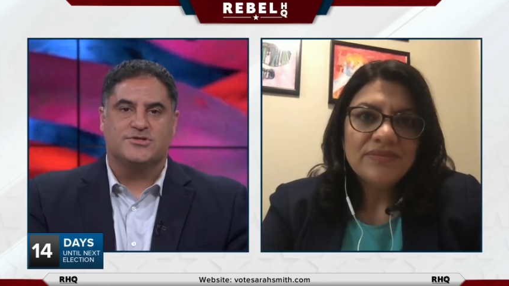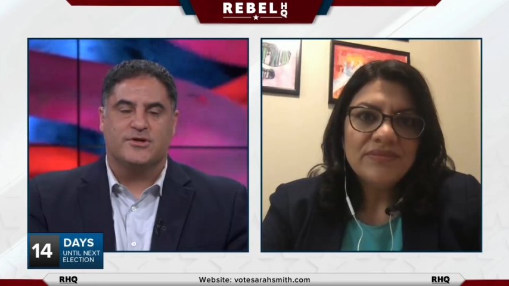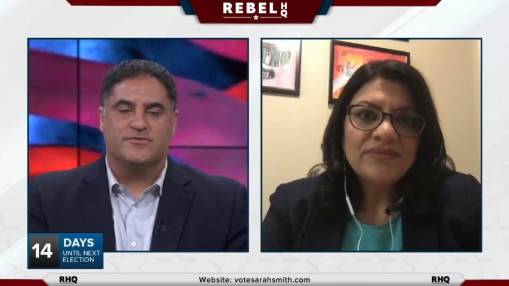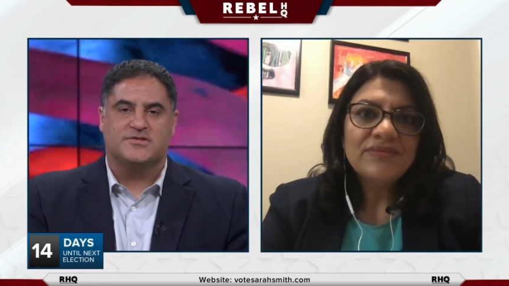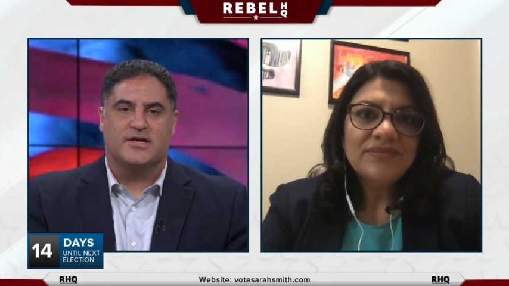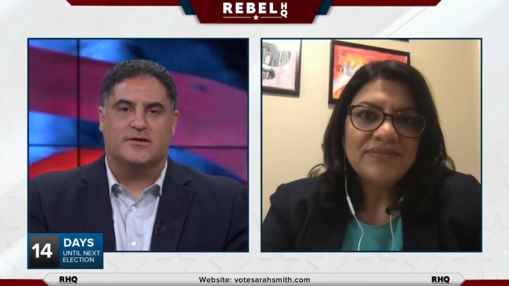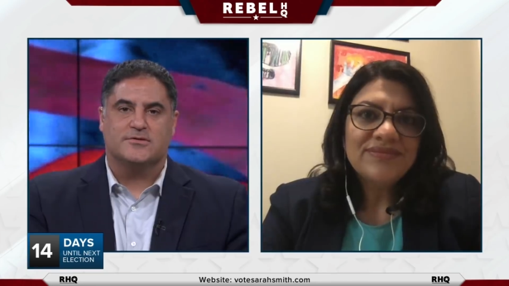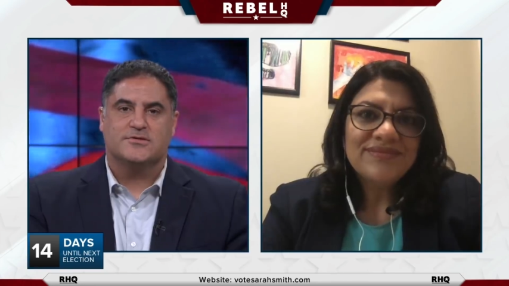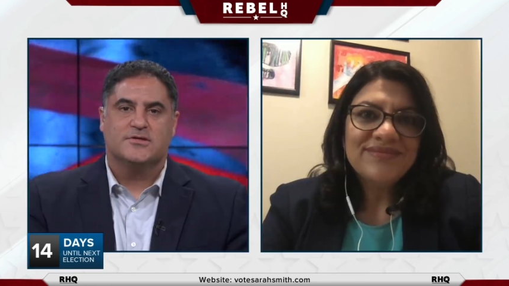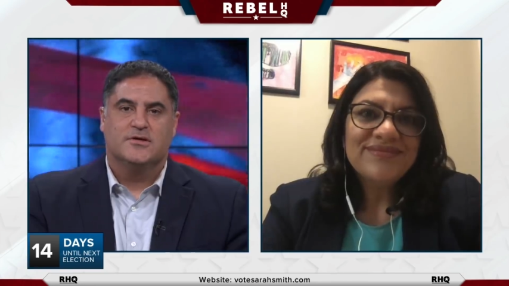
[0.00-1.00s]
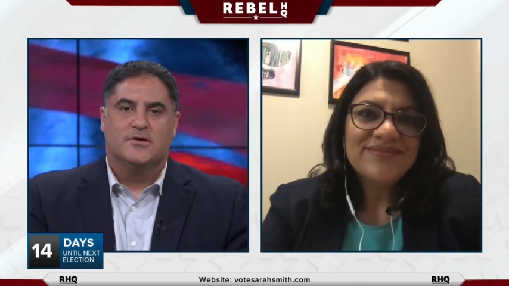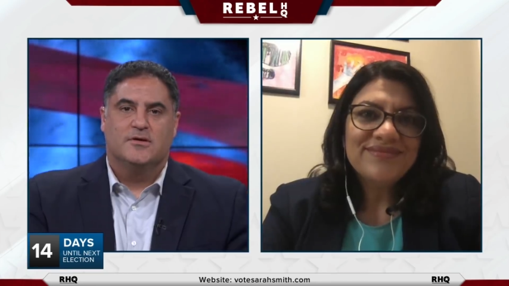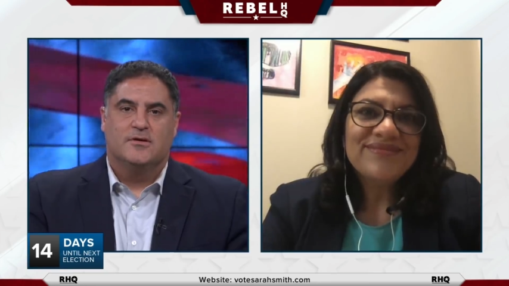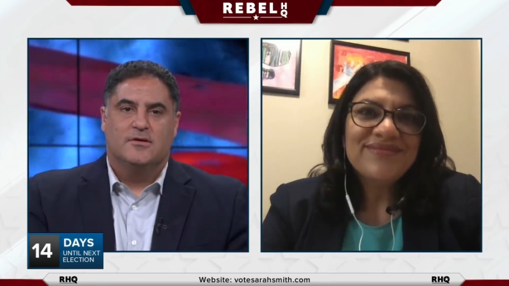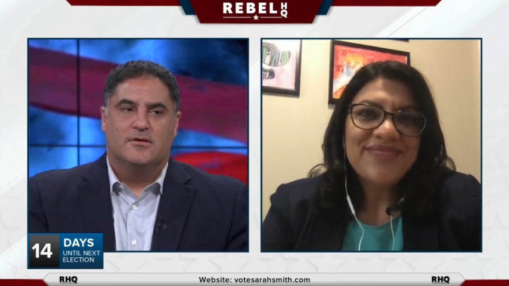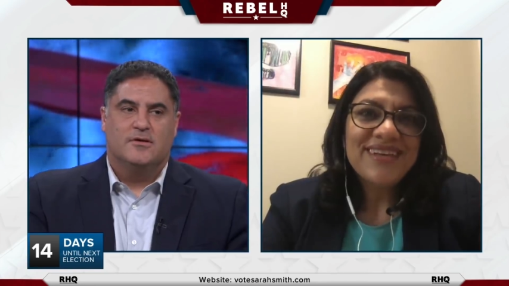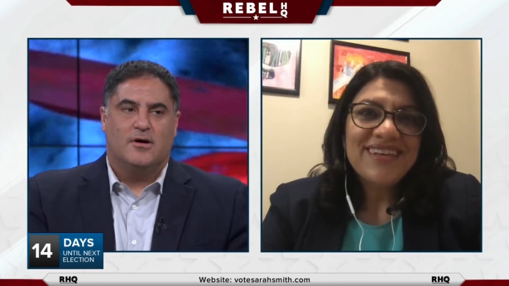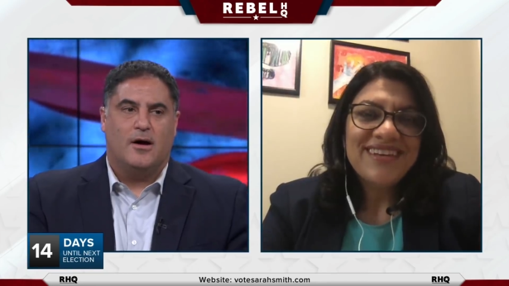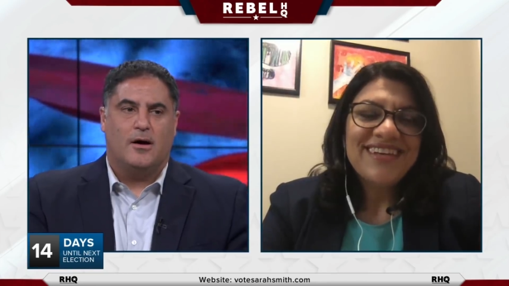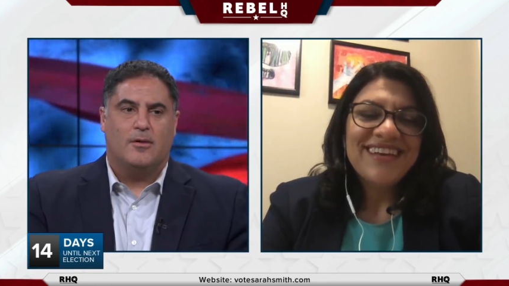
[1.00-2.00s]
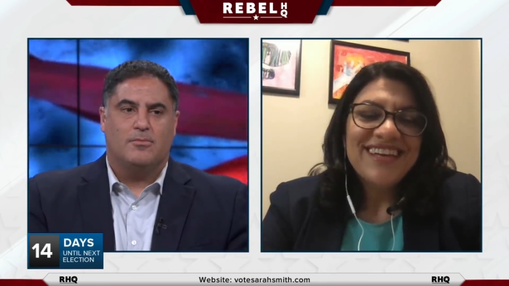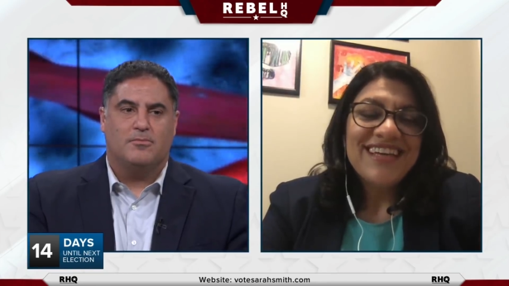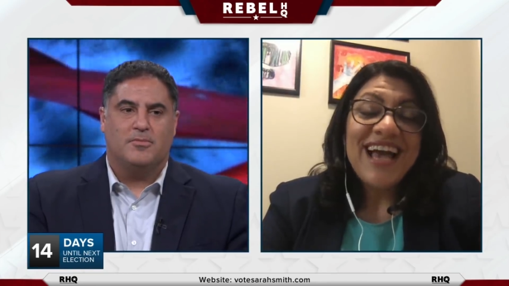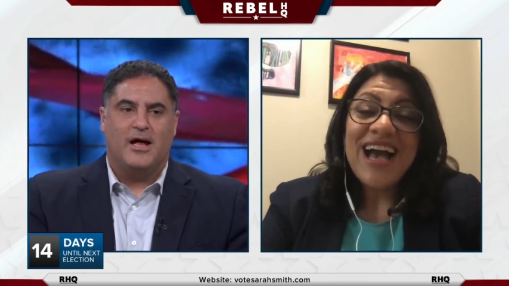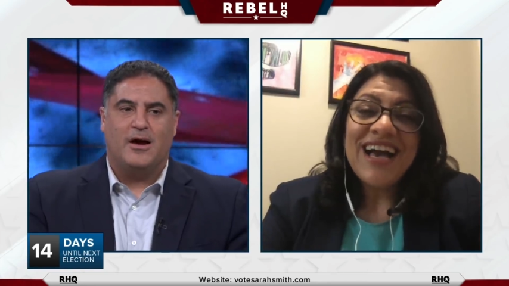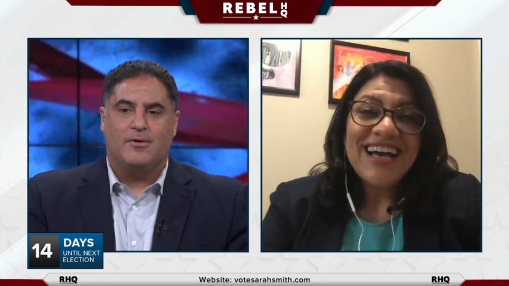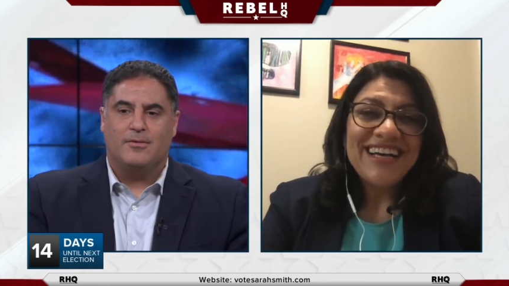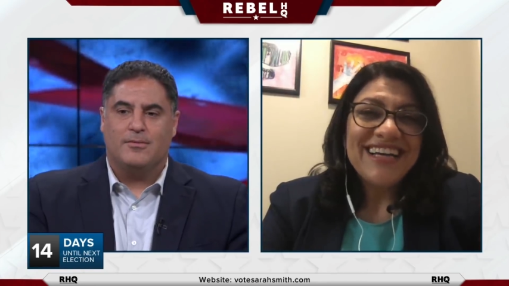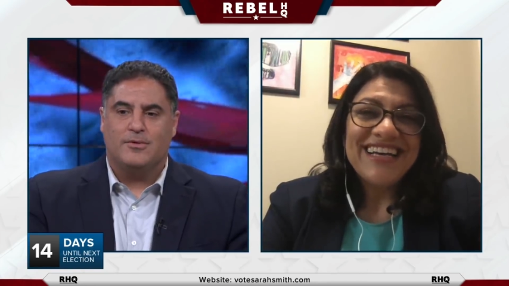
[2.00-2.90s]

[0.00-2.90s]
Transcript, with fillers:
Speaker 1: service centers. Uh, yeah.